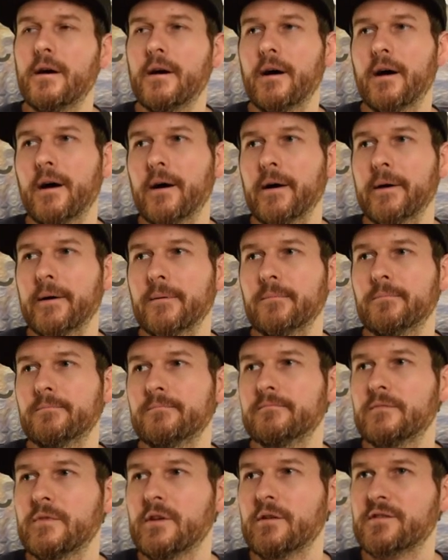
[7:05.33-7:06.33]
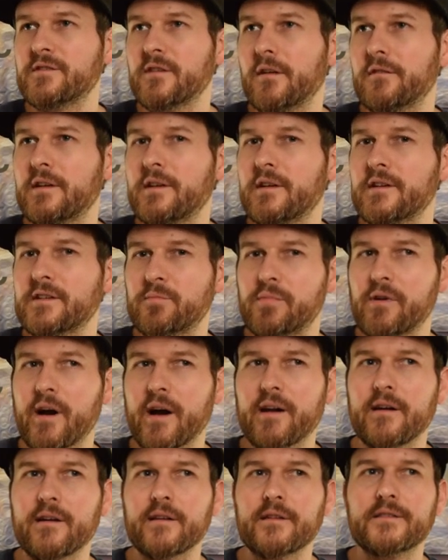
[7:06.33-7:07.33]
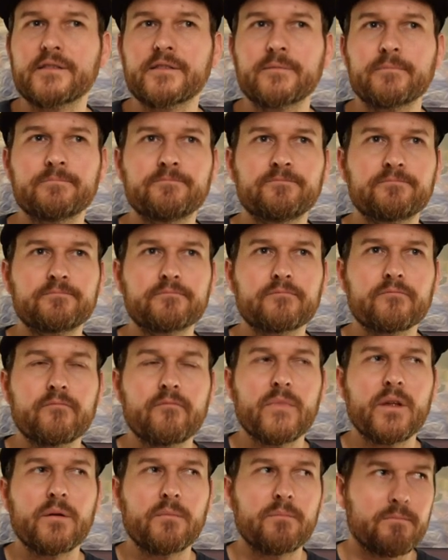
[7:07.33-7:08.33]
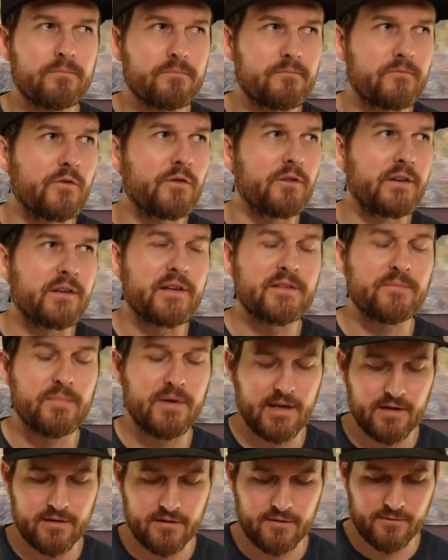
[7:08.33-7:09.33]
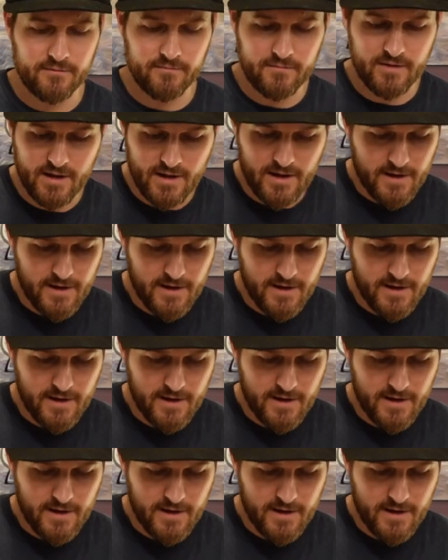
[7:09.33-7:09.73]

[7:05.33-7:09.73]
um, you know, saltiness, brininess, really nice peat note.